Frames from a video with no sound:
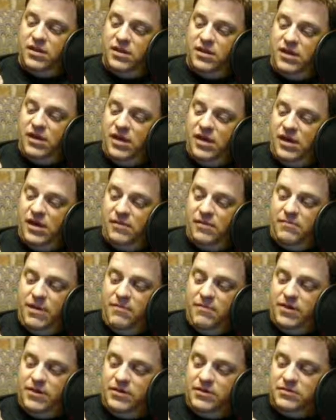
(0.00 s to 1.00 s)
I'm
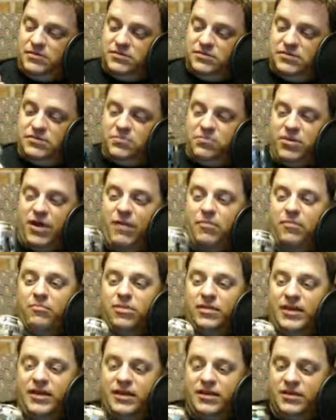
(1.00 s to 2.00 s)
gonna
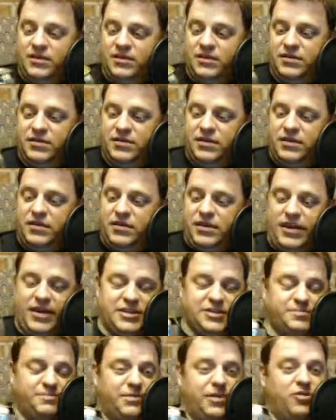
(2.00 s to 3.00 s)
probably
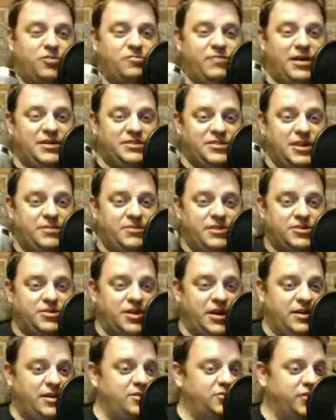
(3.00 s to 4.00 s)
explode my stomach
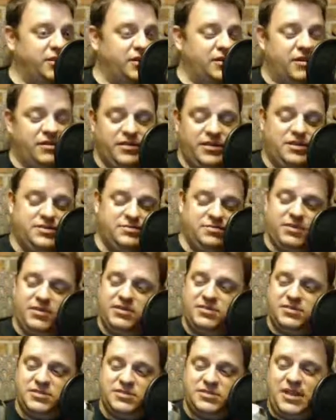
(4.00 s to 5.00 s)
trying to drink all these
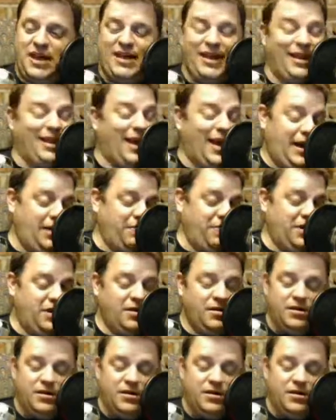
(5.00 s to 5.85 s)
because it's not a light beer